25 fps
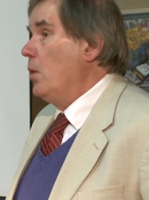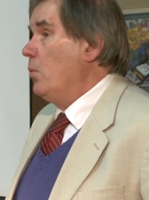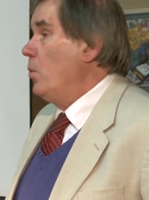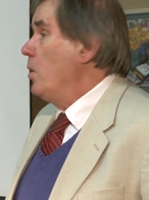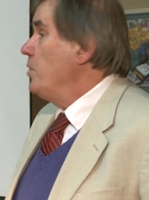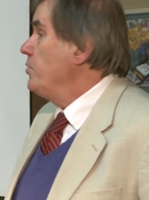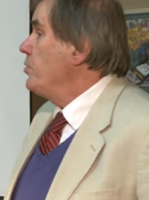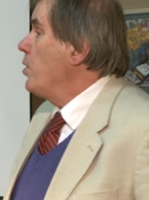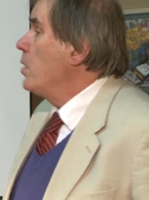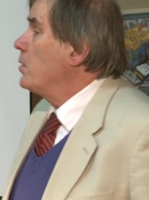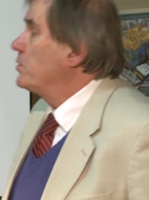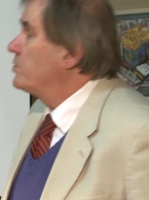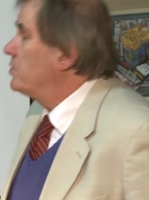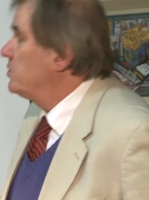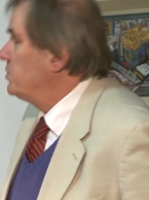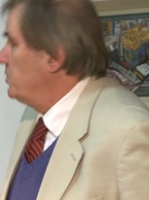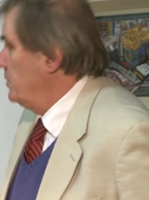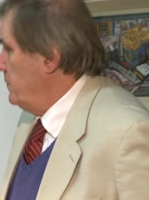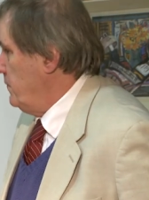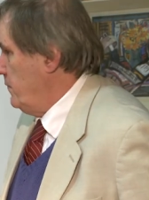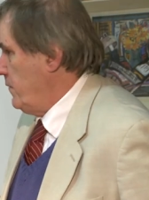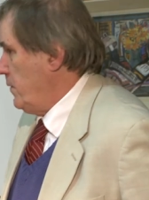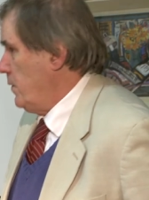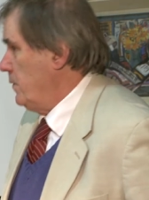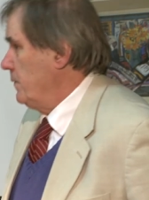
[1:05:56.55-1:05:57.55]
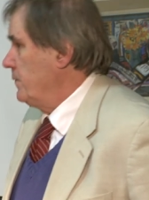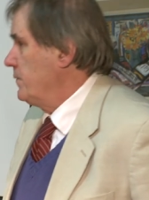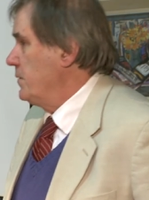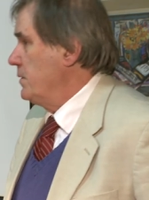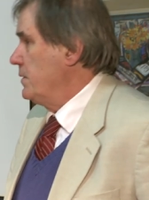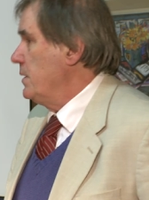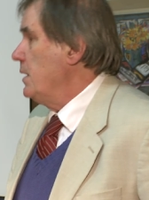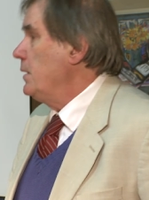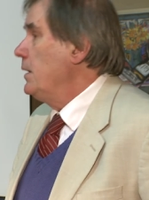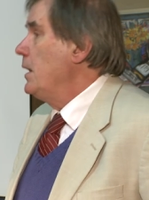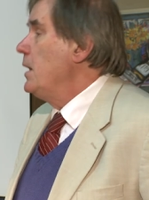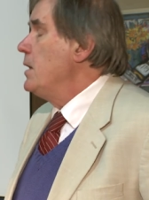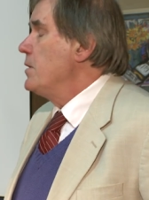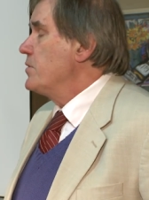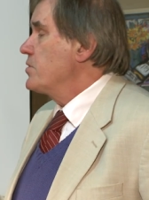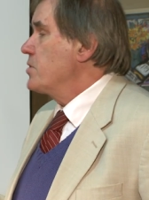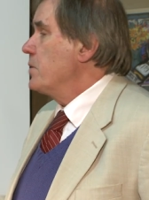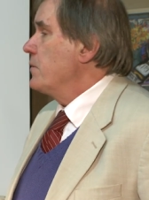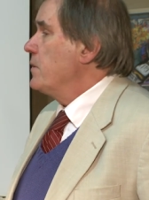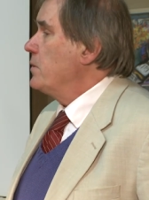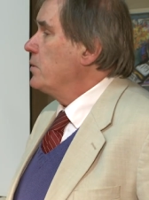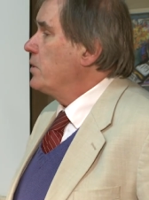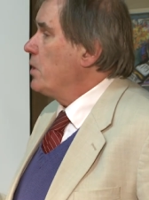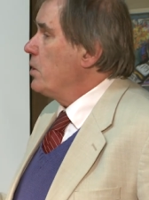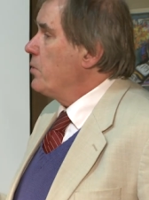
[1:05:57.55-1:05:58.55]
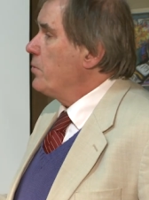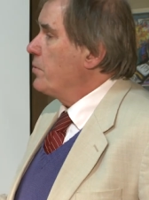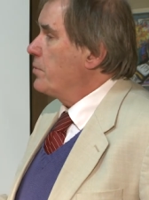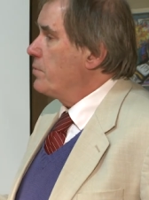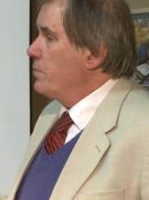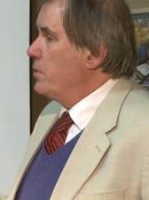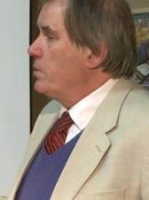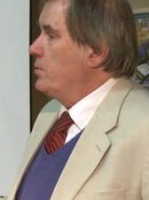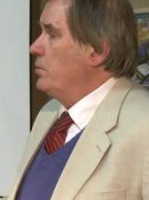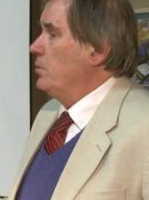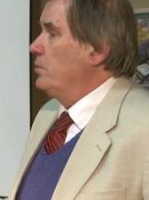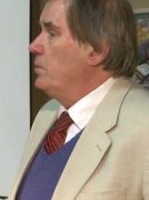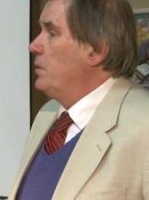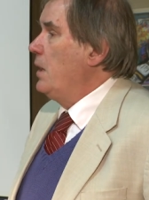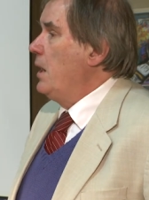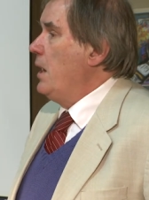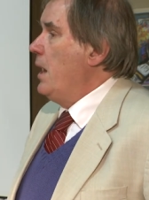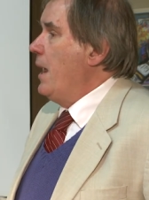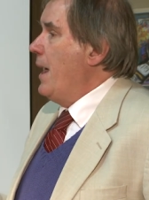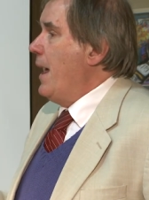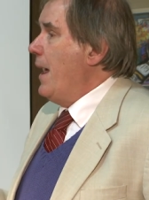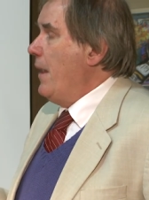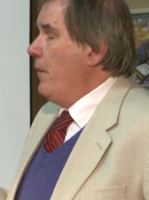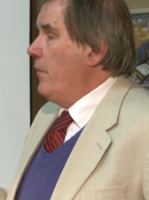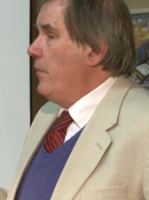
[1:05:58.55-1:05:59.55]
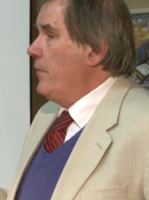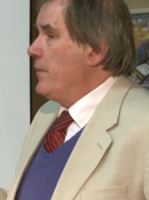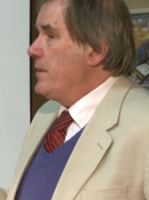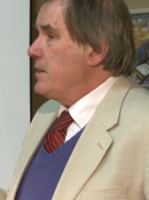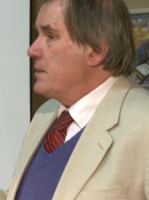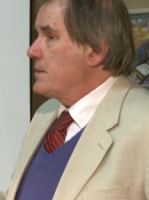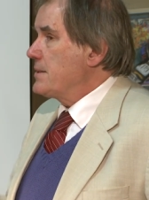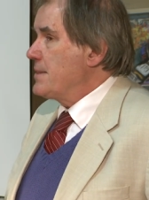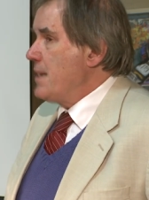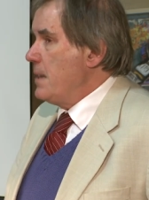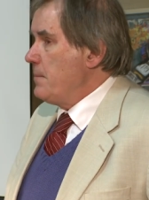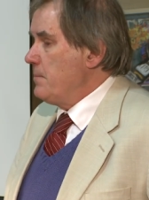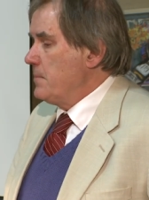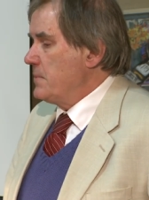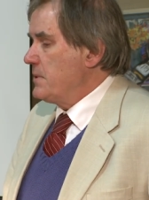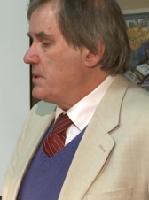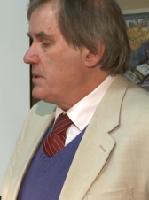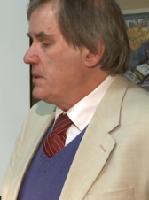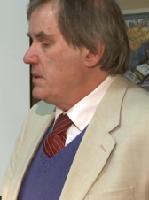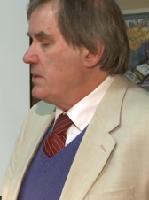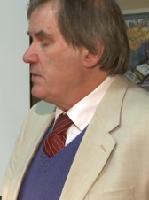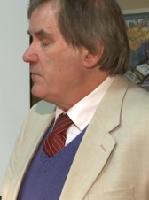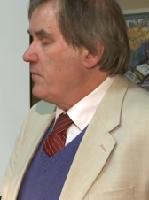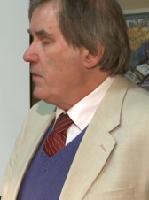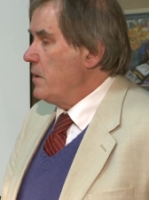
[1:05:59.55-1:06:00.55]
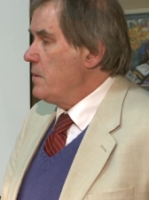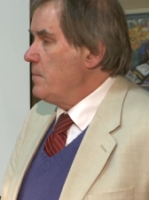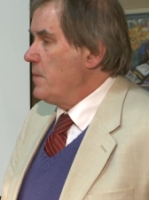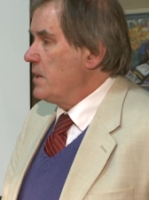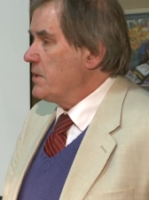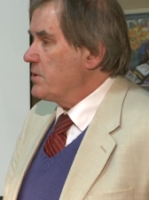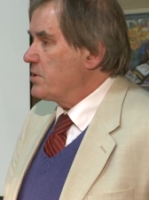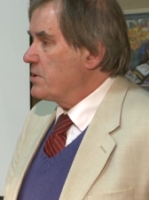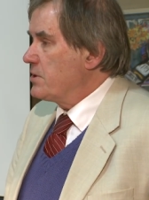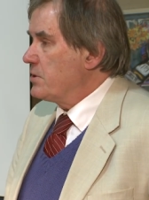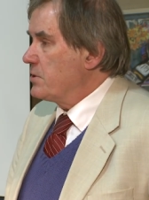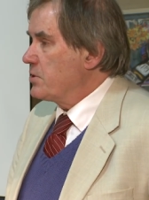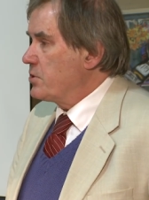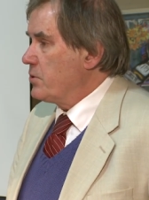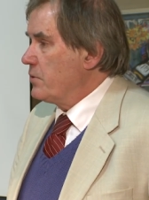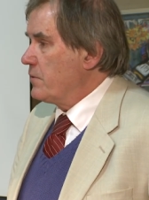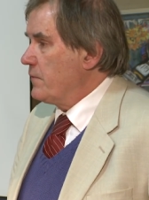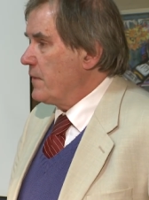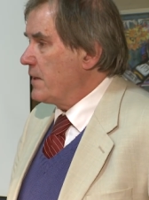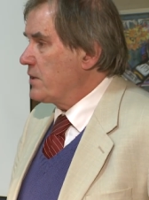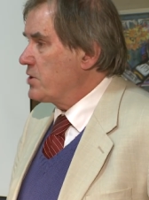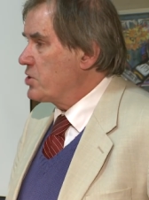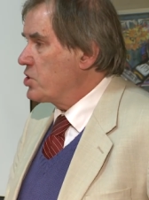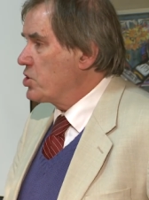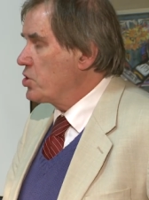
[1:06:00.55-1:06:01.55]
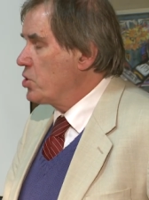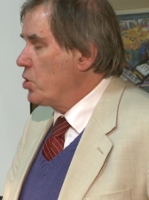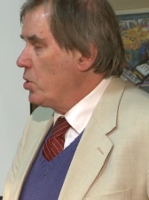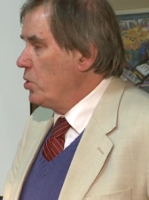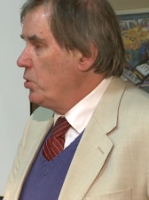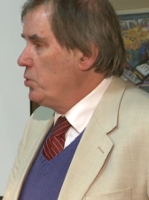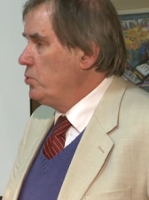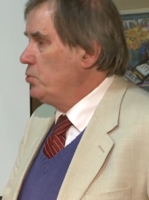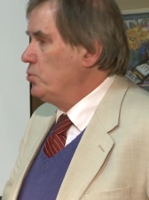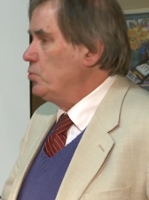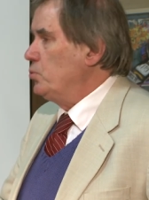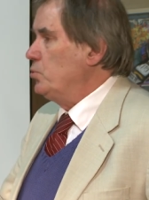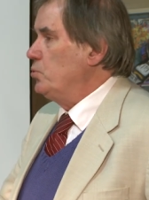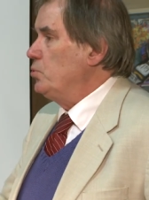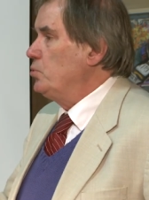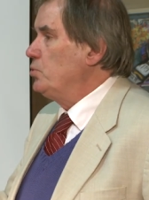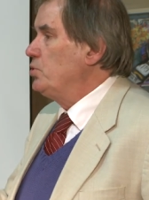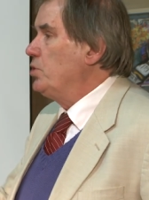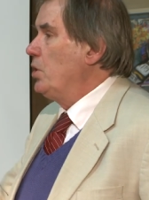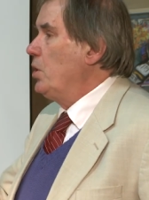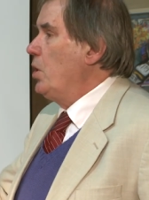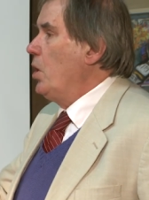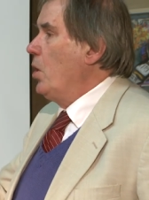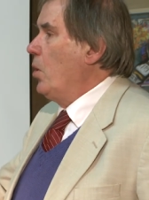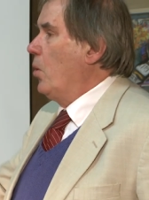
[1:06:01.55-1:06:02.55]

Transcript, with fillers: Were doctors involved? Yeah? So they'll go through, and the attempt is very much to sort of exclude